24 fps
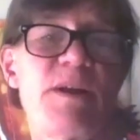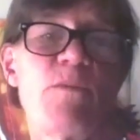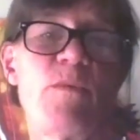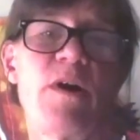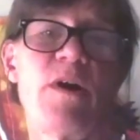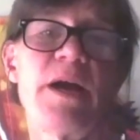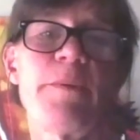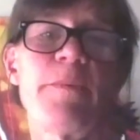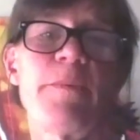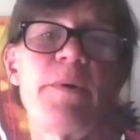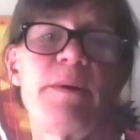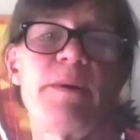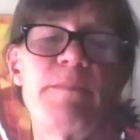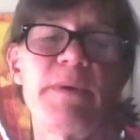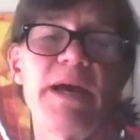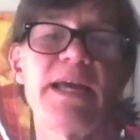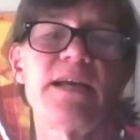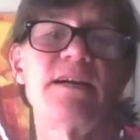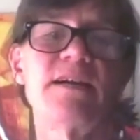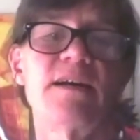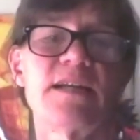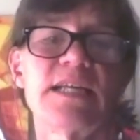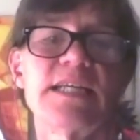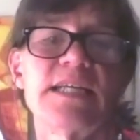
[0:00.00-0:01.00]
why we
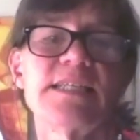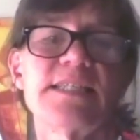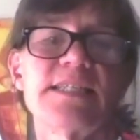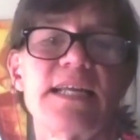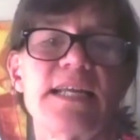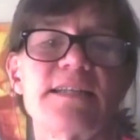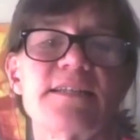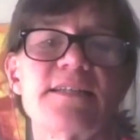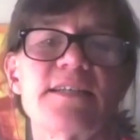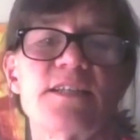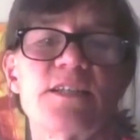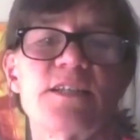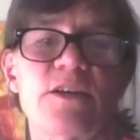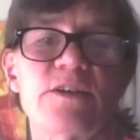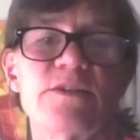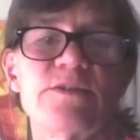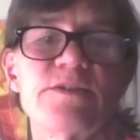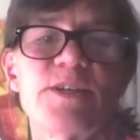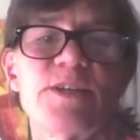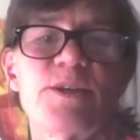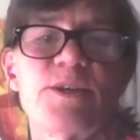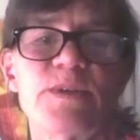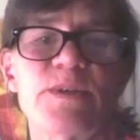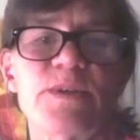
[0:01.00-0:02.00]
make unintended
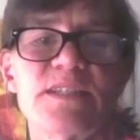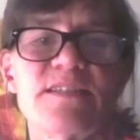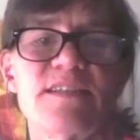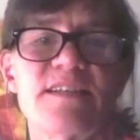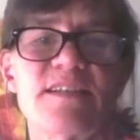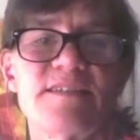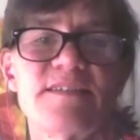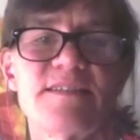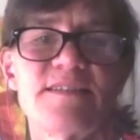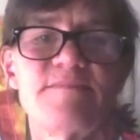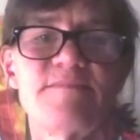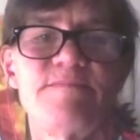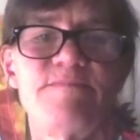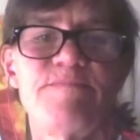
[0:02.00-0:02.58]
consequences.